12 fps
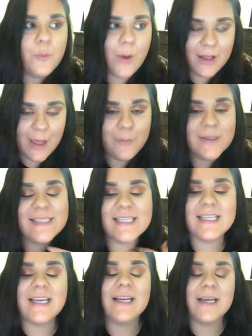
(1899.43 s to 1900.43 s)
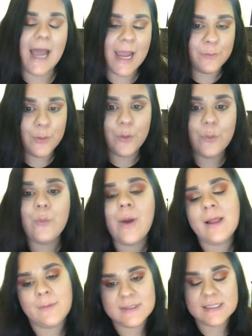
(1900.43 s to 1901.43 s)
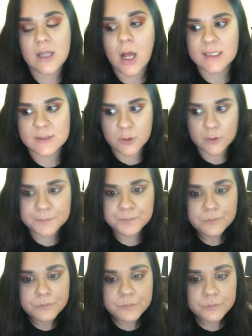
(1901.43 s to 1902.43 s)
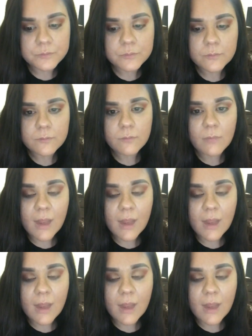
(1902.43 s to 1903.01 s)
blogged while I was I wrote while I was in the hospital.